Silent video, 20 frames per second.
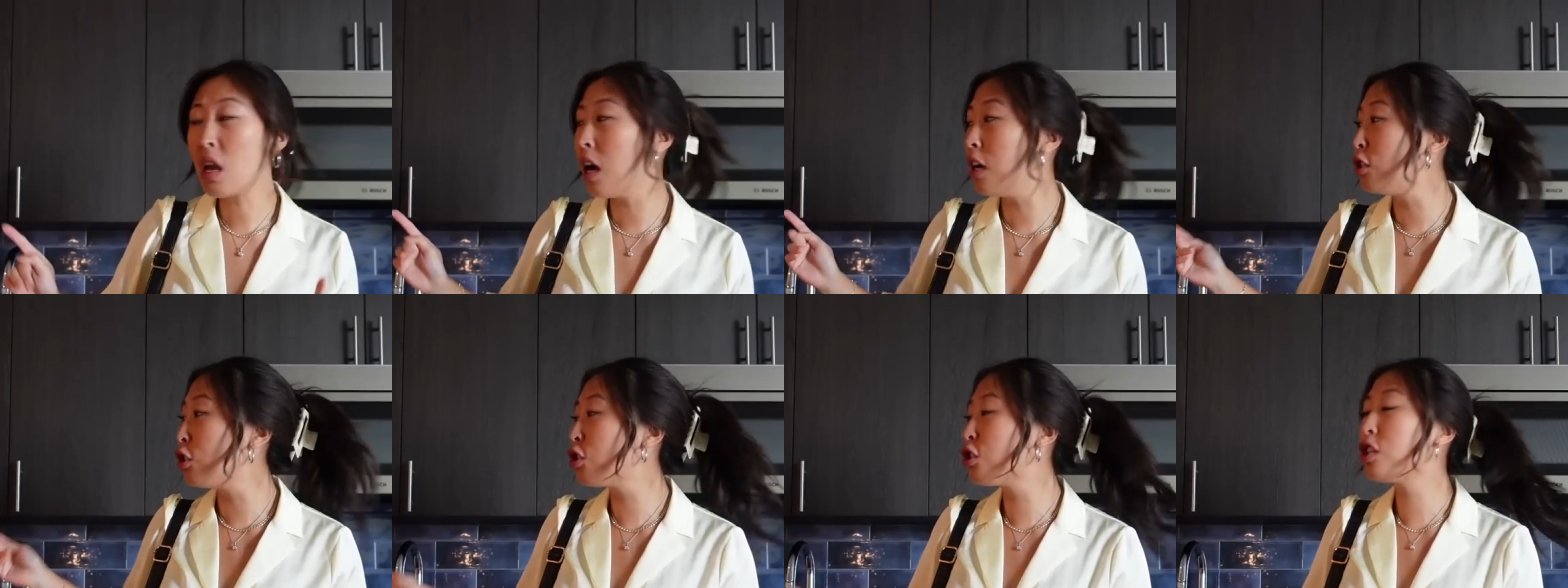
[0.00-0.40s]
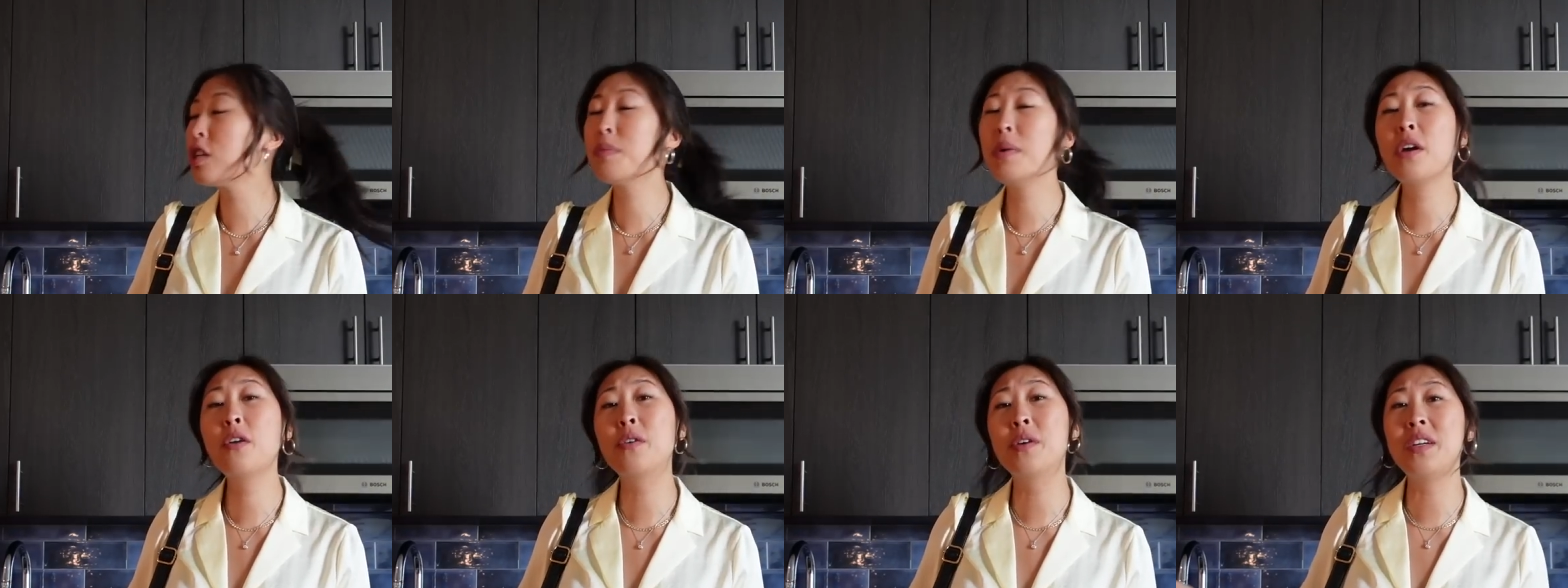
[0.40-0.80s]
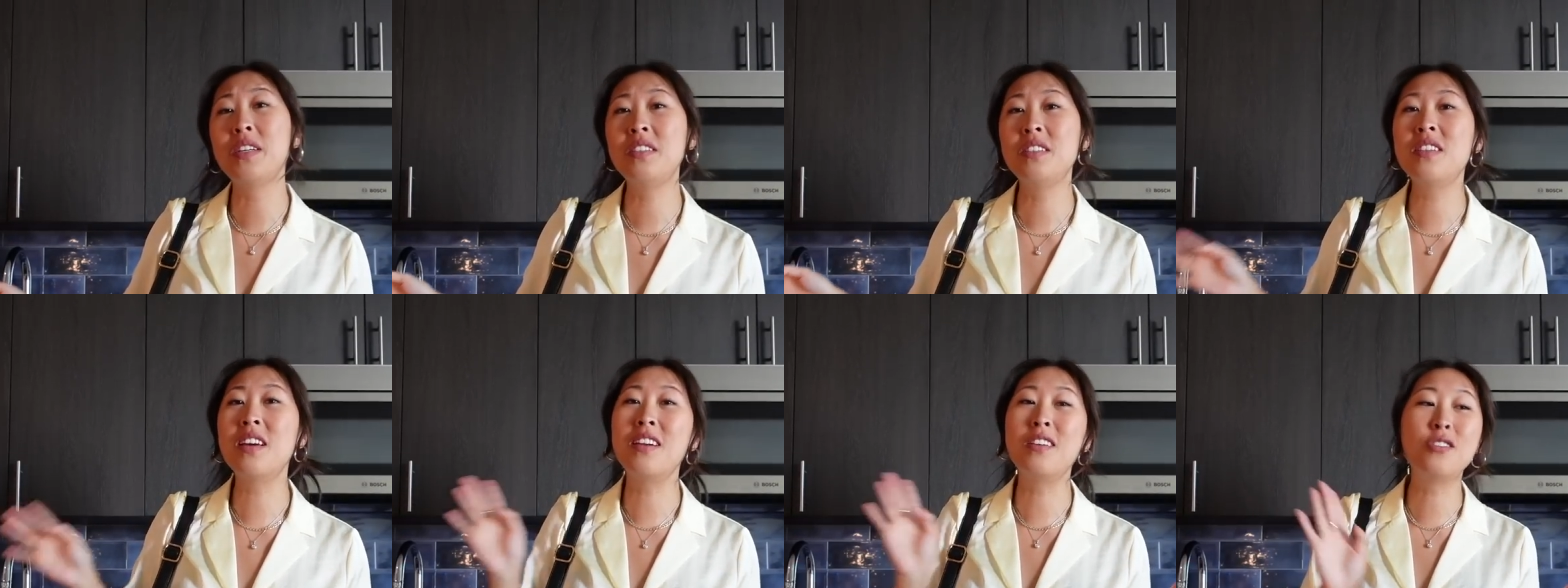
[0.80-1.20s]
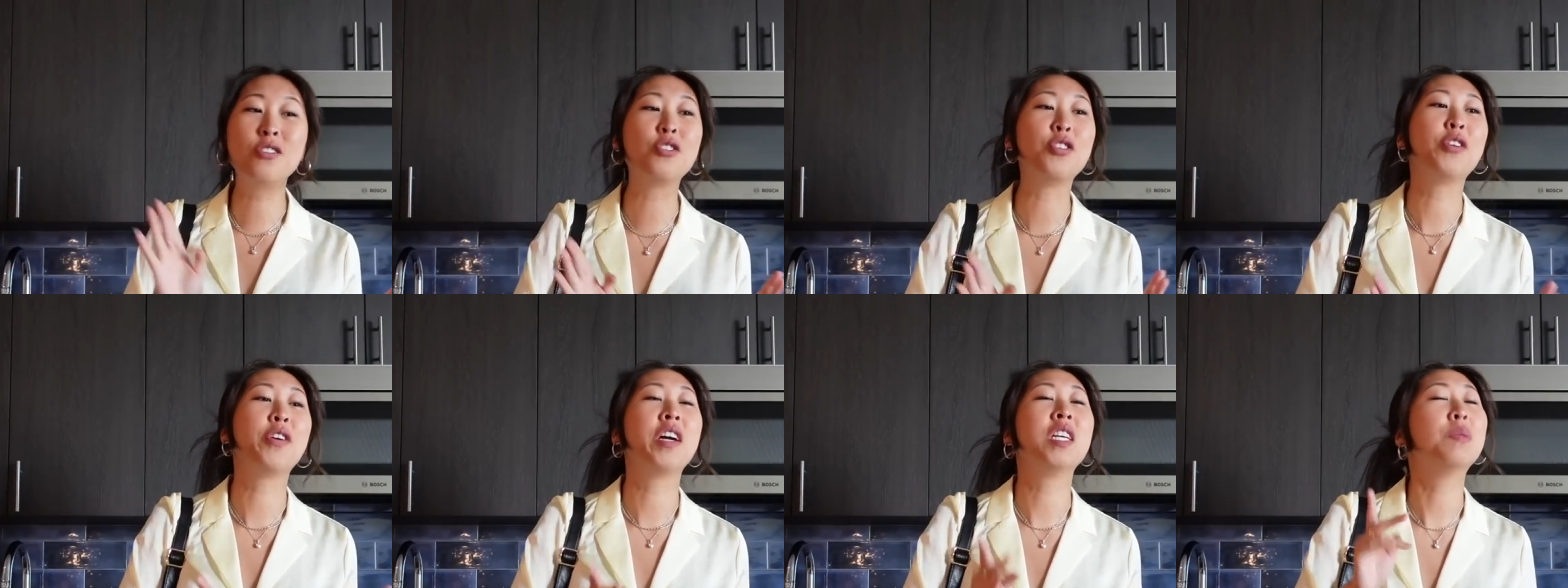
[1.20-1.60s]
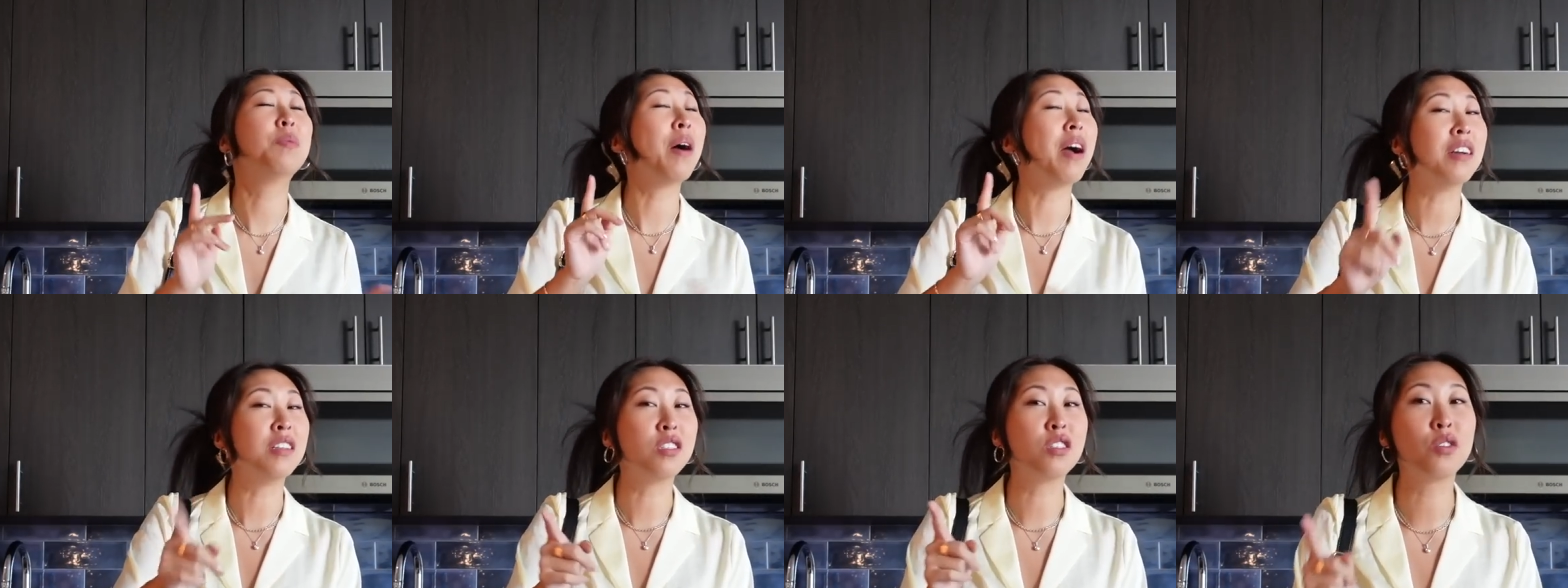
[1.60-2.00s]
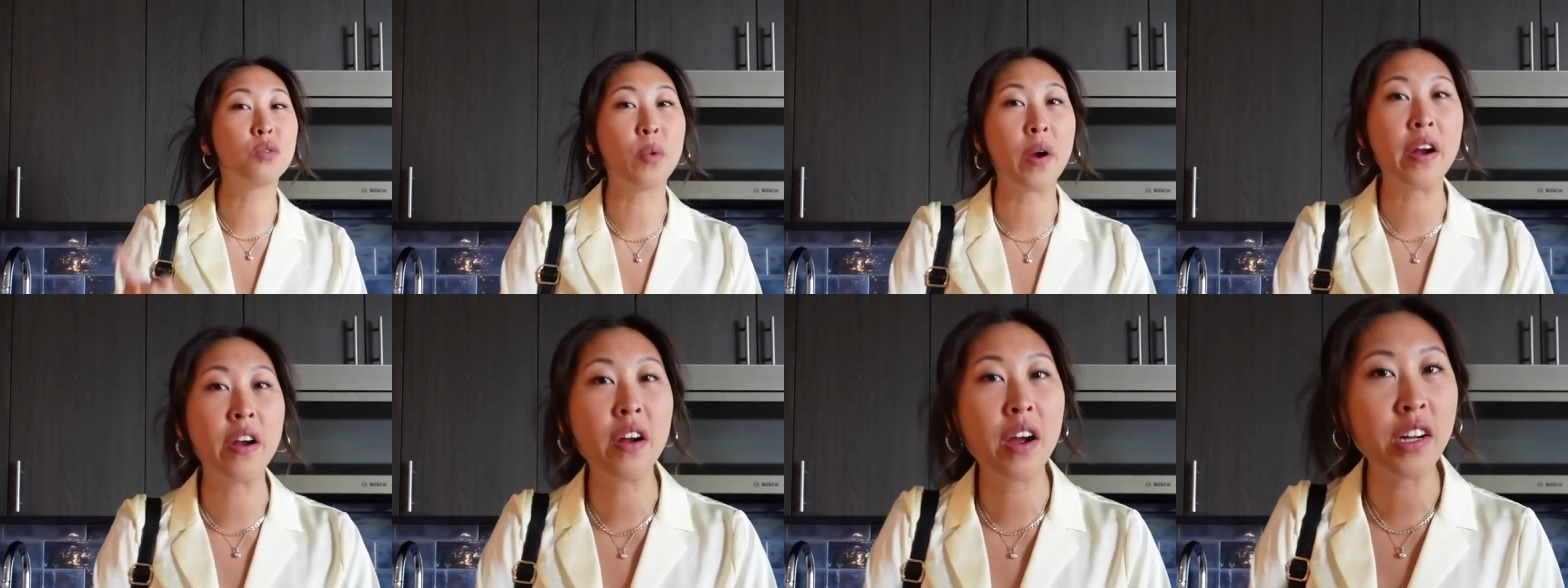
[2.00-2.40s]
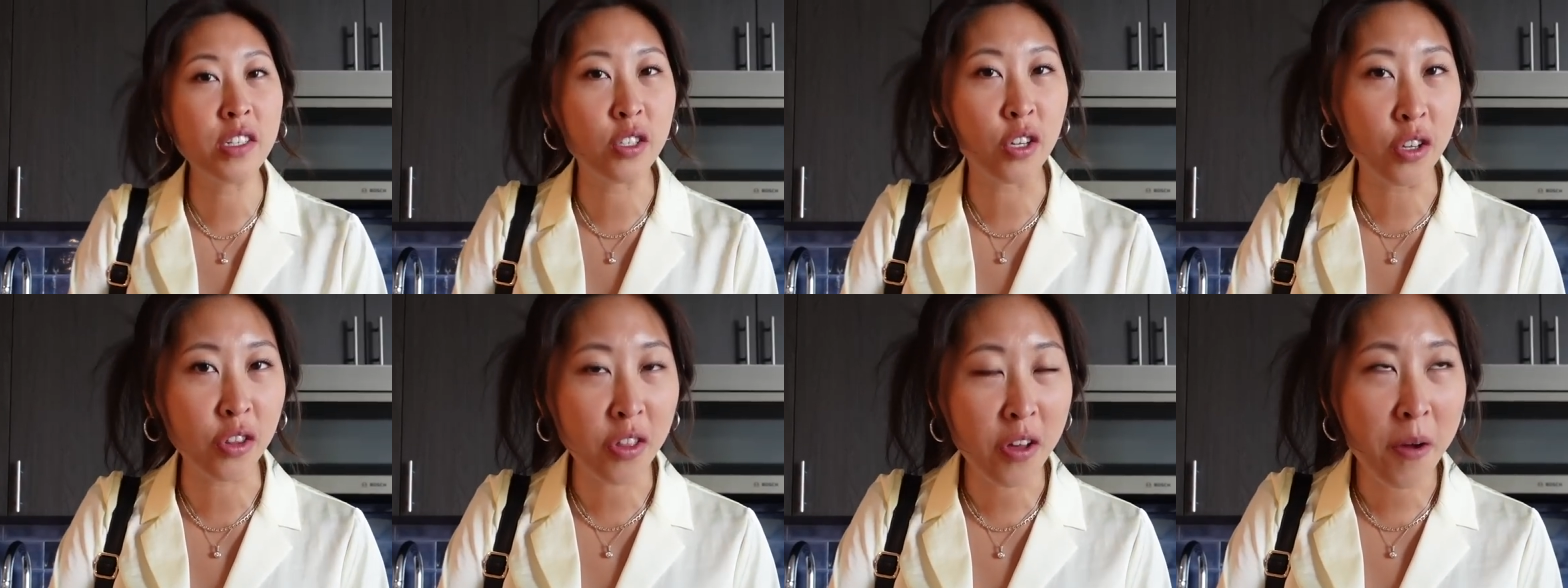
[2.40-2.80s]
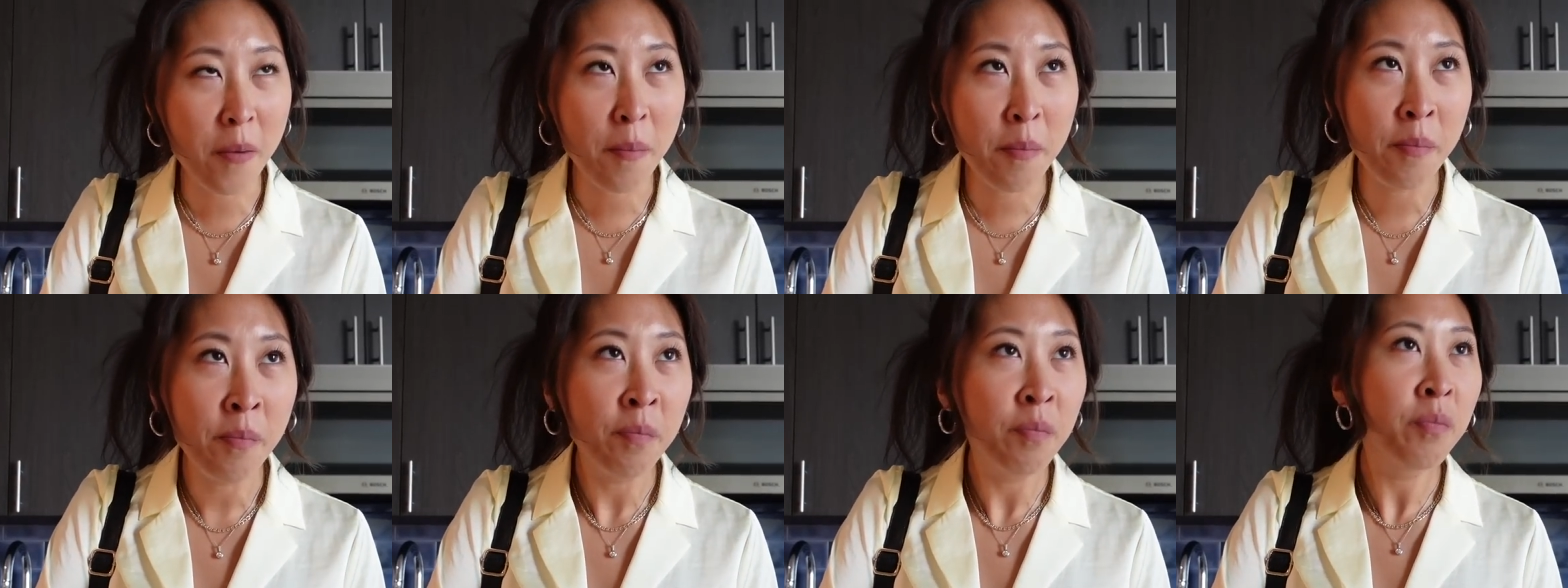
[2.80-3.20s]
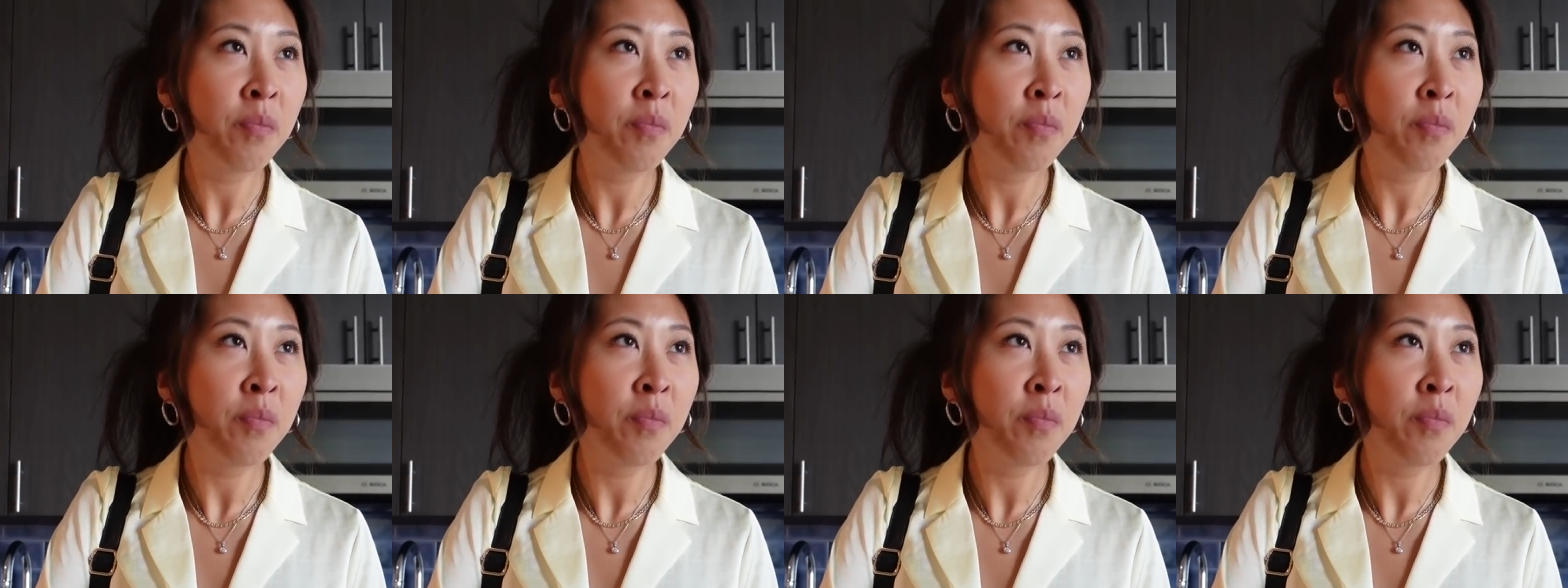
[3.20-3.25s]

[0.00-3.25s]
I just took my greens. I didn't show you guys, but I swear I took them.